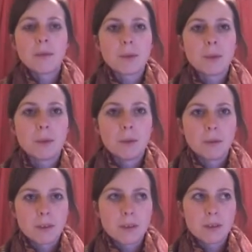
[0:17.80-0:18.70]
So
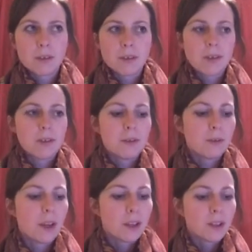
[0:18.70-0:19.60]
to
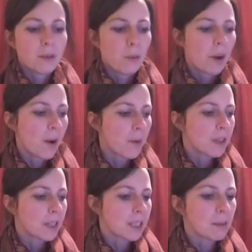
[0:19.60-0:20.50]
get to what I
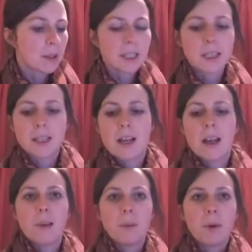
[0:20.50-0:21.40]
want to explain
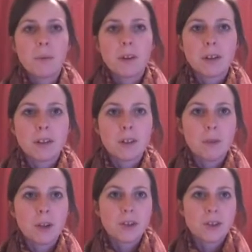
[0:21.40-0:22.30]
today, we want to
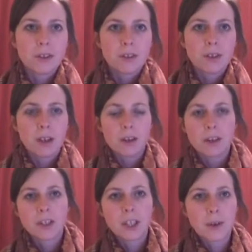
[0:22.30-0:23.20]
make sure that our
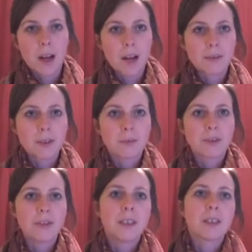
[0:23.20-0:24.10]
children have some
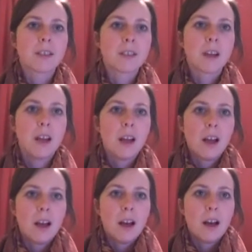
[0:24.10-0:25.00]
previous
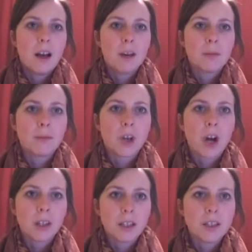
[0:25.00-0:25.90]

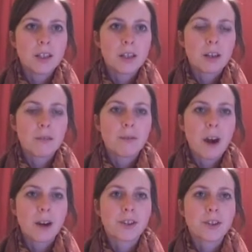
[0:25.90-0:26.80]
knowledge of
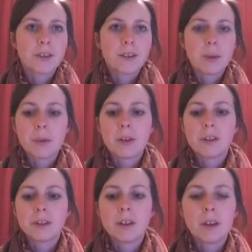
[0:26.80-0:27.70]
fractions. They
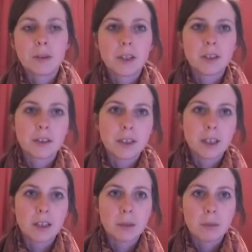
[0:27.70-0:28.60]
will already
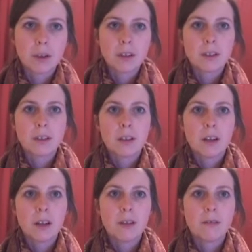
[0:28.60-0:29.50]
understand the parts
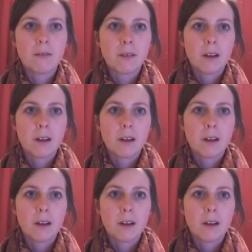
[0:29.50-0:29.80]
of